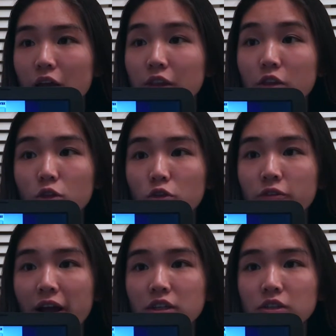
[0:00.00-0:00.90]
lethal
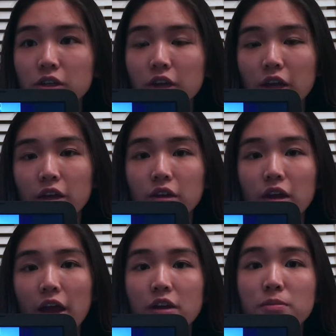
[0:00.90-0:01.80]
factor, and
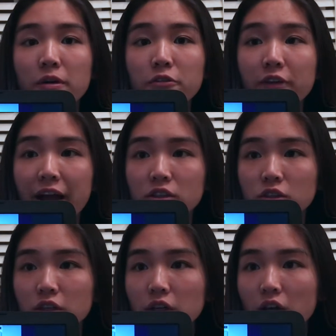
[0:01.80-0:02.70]
edema
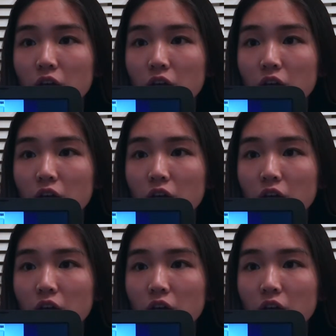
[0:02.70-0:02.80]
factor,